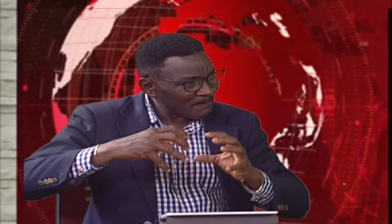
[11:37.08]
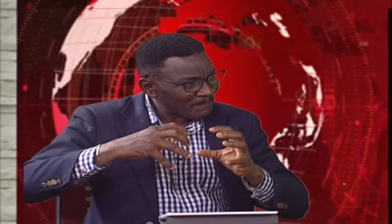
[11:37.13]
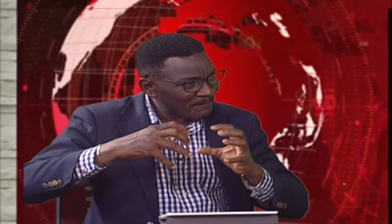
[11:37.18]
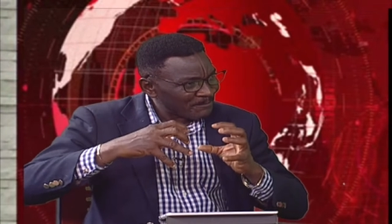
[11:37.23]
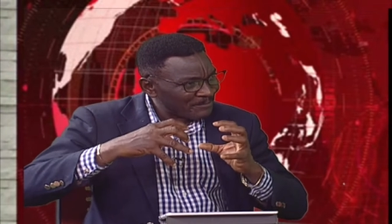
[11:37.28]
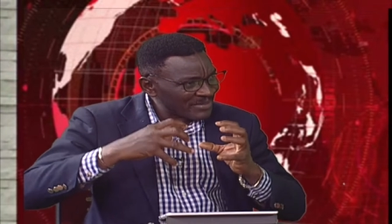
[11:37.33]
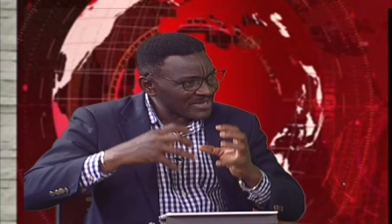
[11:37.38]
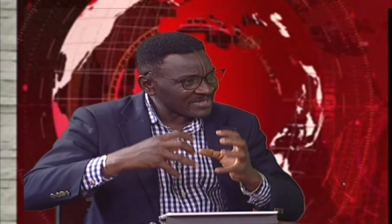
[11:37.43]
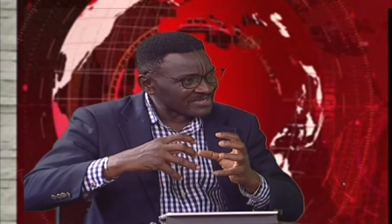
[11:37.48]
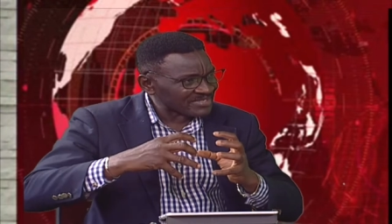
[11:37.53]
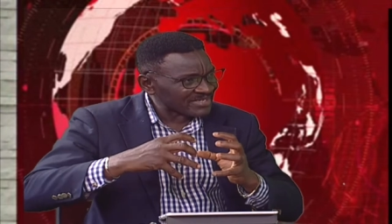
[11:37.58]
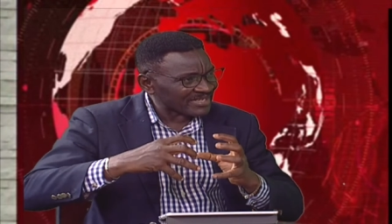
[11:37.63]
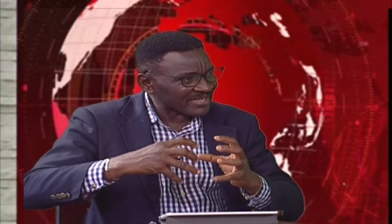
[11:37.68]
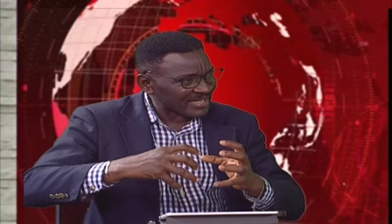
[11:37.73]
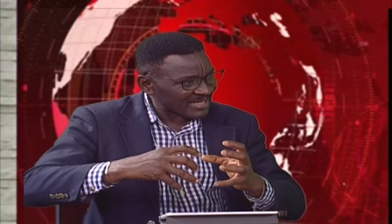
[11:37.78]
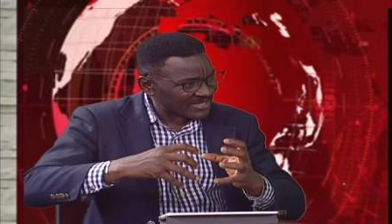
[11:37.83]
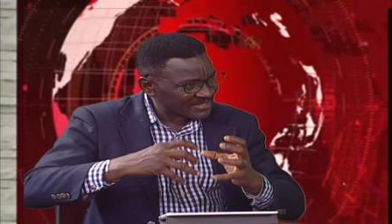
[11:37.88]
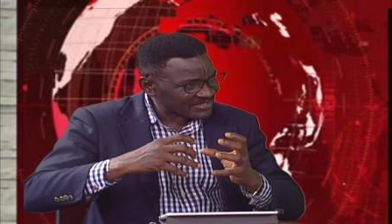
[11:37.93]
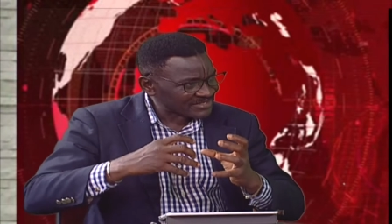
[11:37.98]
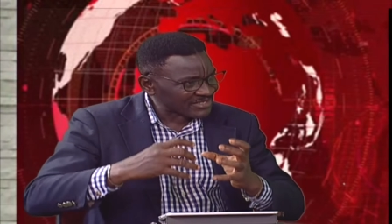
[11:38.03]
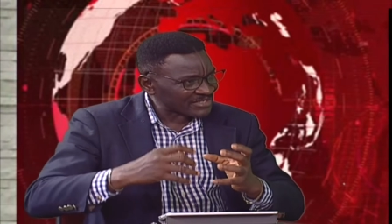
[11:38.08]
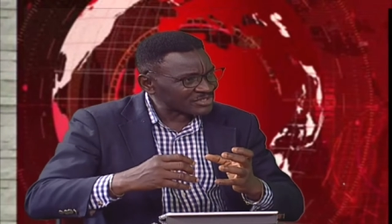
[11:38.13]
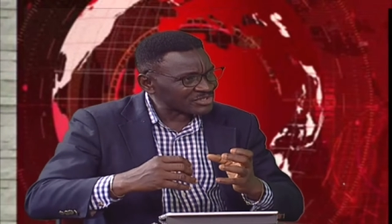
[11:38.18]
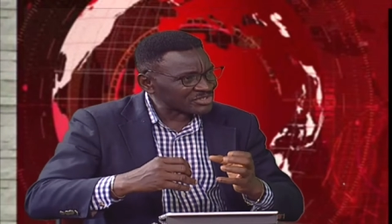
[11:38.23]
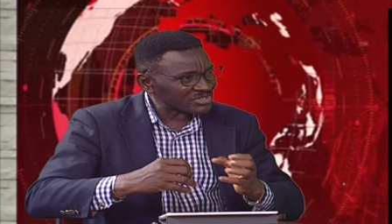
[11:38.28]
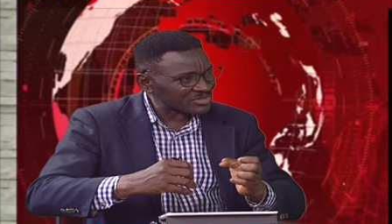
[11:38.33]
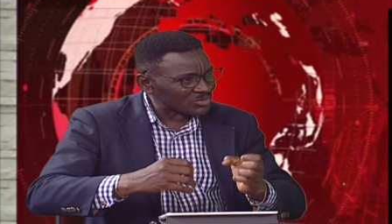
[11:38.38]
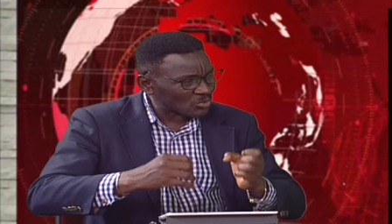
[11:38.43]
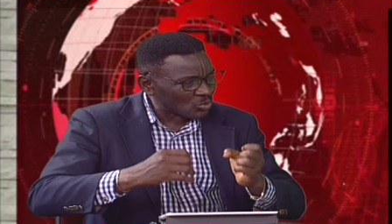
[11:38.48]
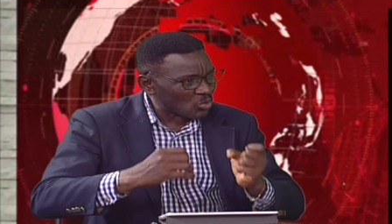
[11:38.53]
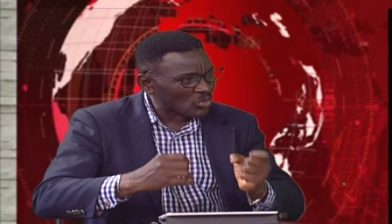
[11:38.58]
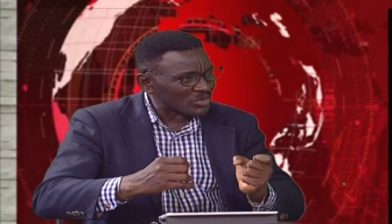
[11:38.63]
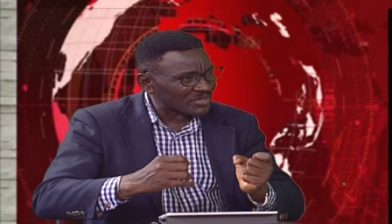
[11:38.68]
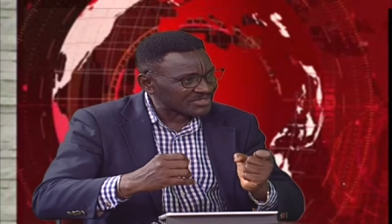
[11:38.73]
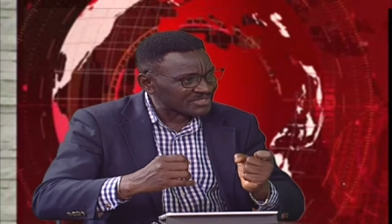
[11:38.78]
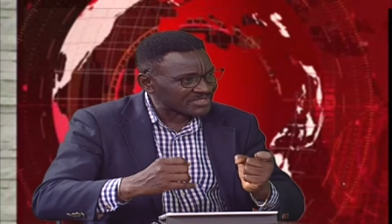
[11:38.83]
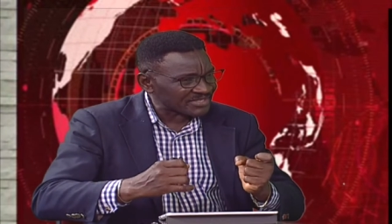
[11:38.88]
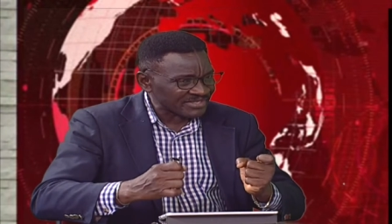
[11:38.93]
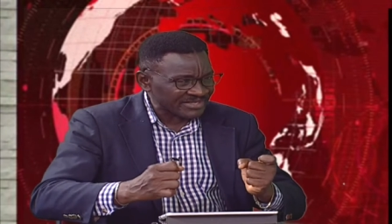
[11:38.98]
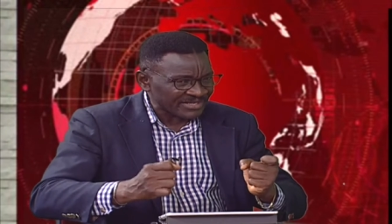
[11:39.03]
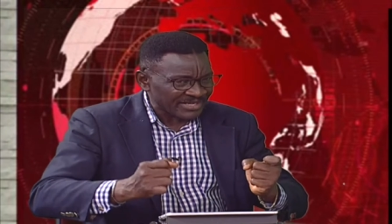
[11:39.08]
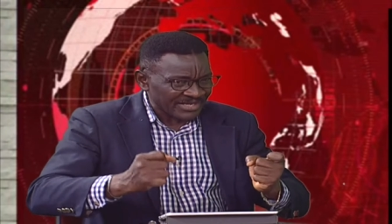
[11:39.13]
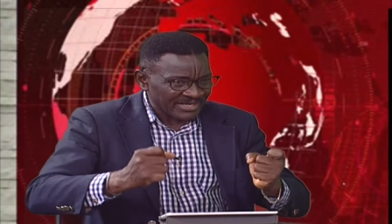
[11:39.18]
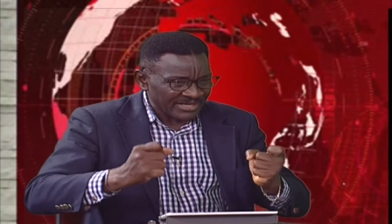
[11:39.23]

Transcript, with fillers: basic, essential, quality